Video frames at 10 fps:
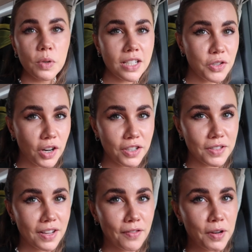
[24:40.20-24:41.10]
We did try and
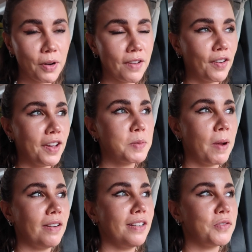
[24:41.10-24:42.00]
use their free Wi-Fi because
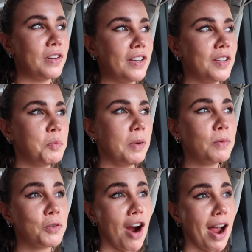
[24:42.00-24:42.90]
apparently it's really good, but it
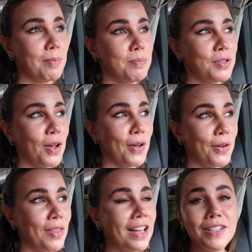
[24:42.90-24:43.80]
was crap, so
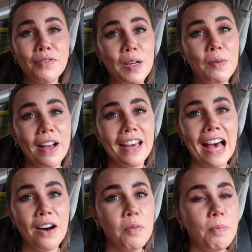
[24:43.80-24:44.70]
that didn't really work
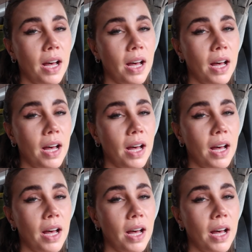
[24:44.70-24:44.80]
out.